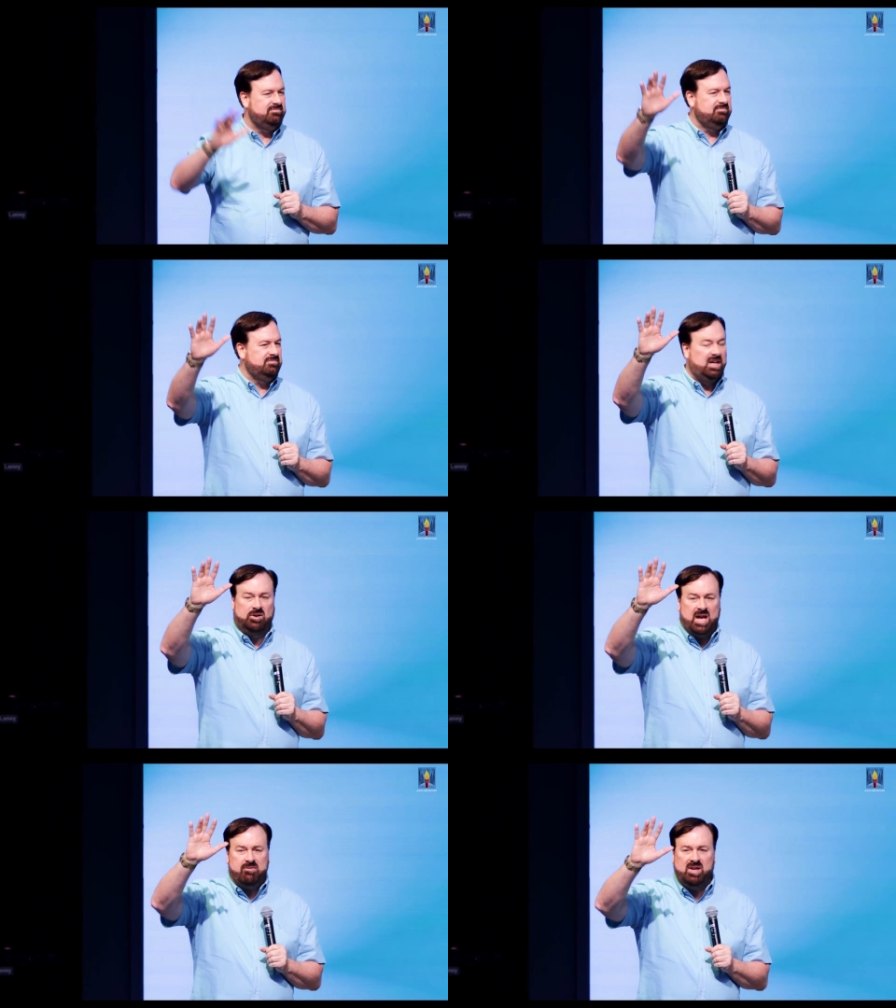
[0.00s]
He
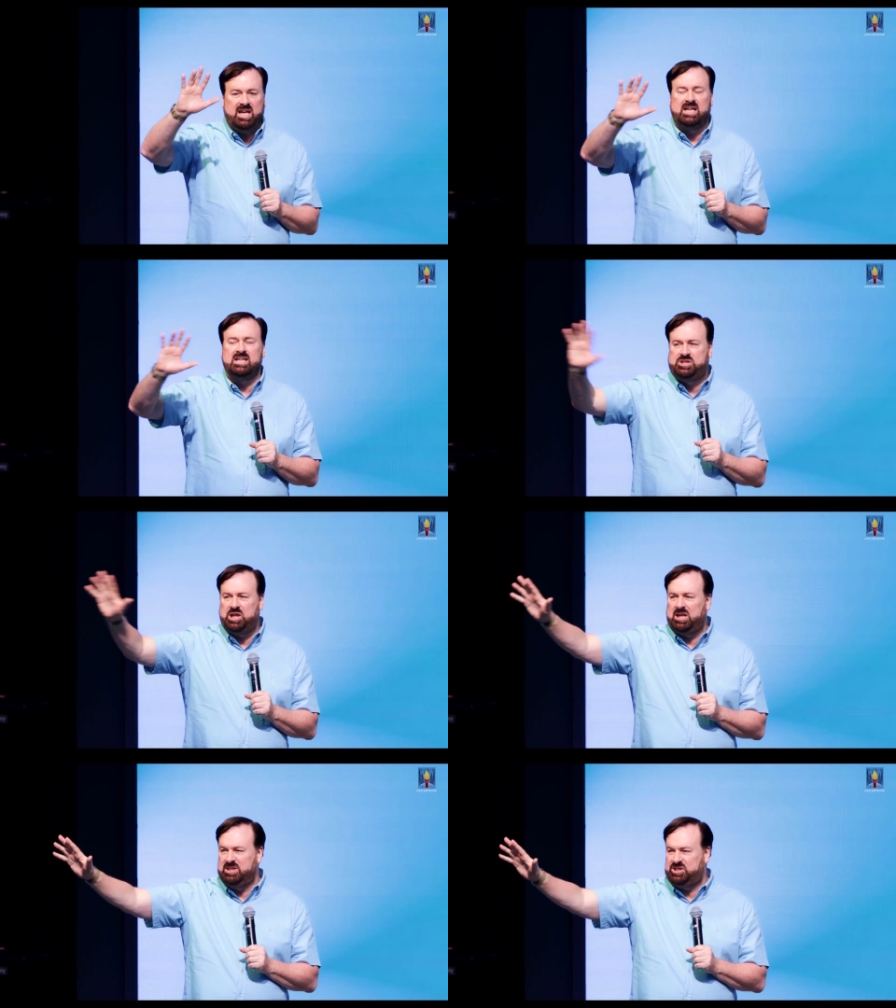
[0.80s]
don't have any
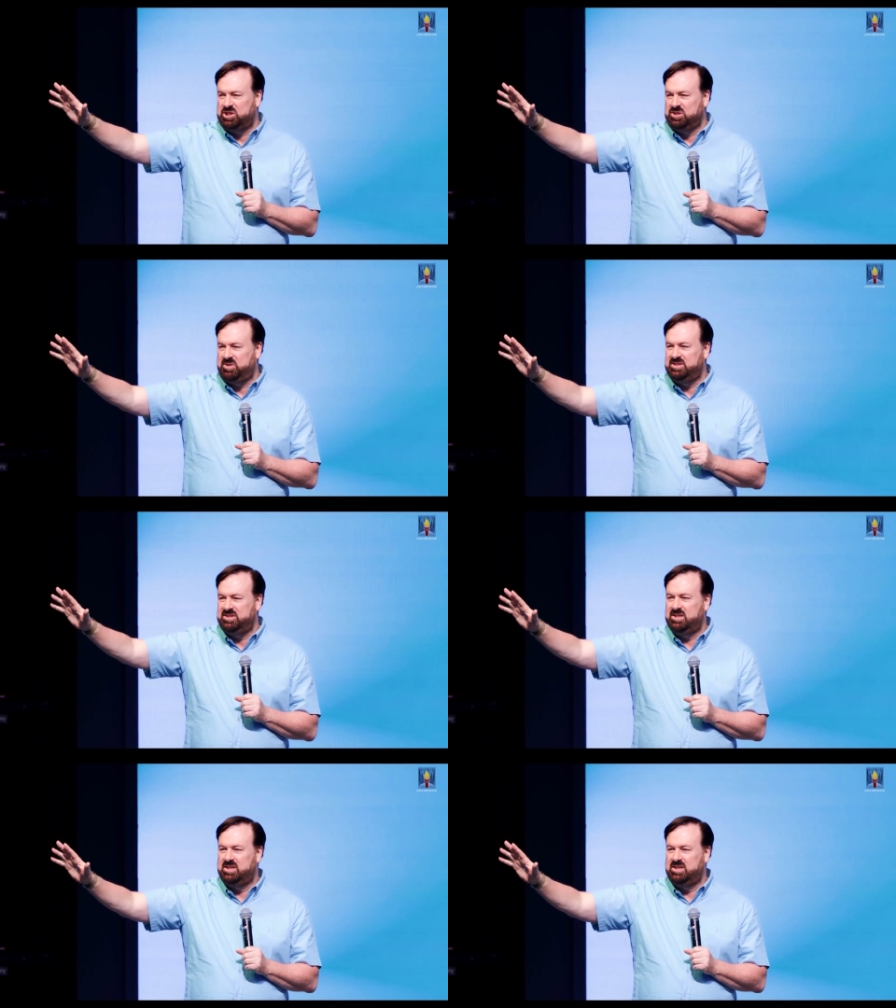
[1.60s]
illegitimate children.